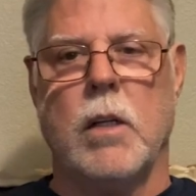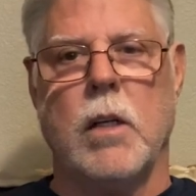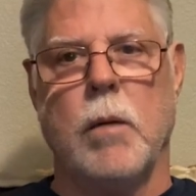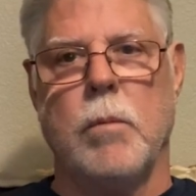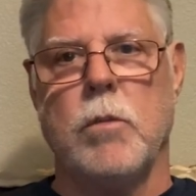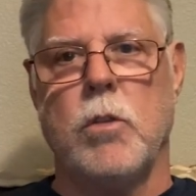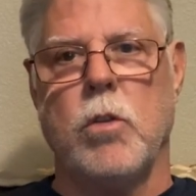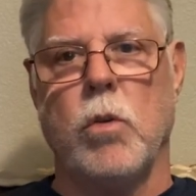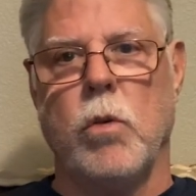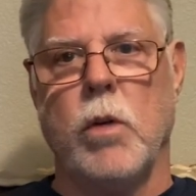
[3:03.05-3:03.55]

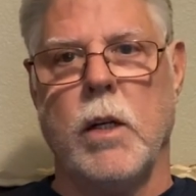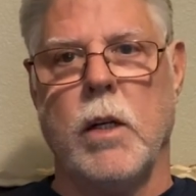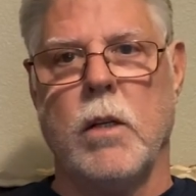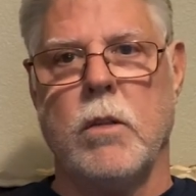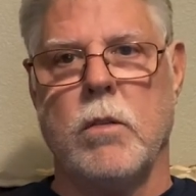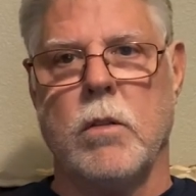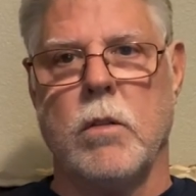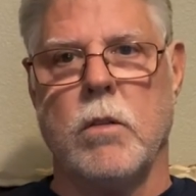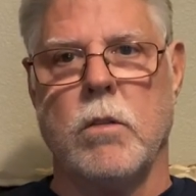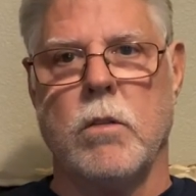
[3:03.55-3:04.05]
come join
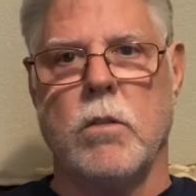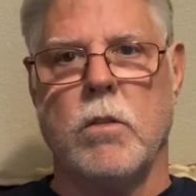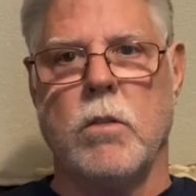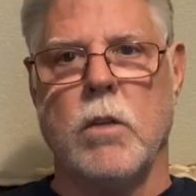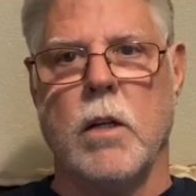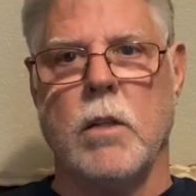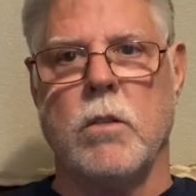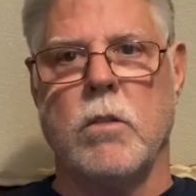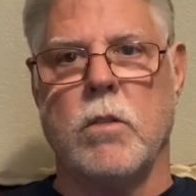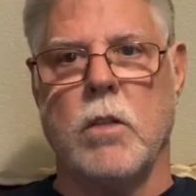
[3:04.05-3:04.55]
us and,
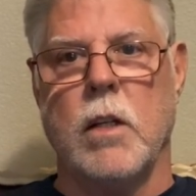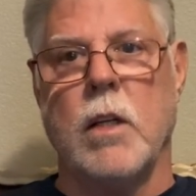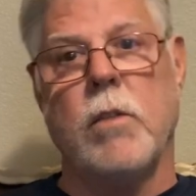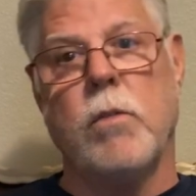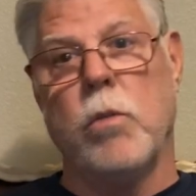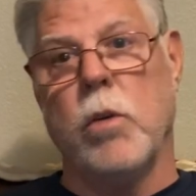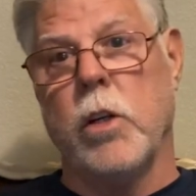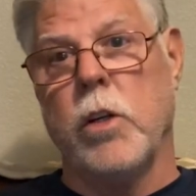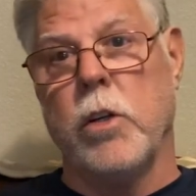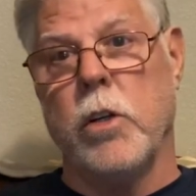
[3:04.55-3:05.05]
and see if
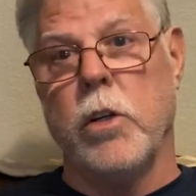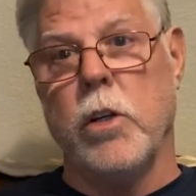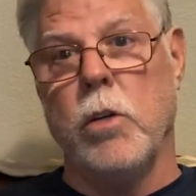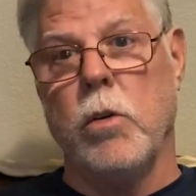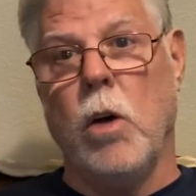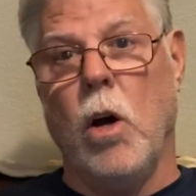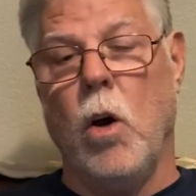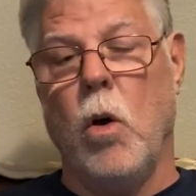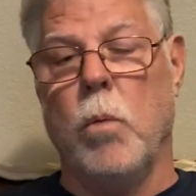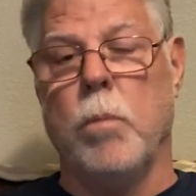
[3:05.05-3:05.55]
we're your new
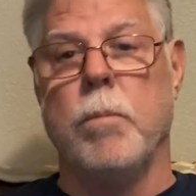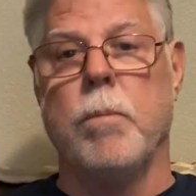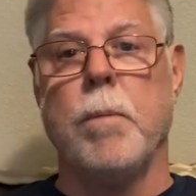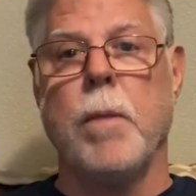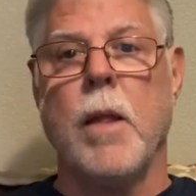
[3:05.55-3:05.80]
home.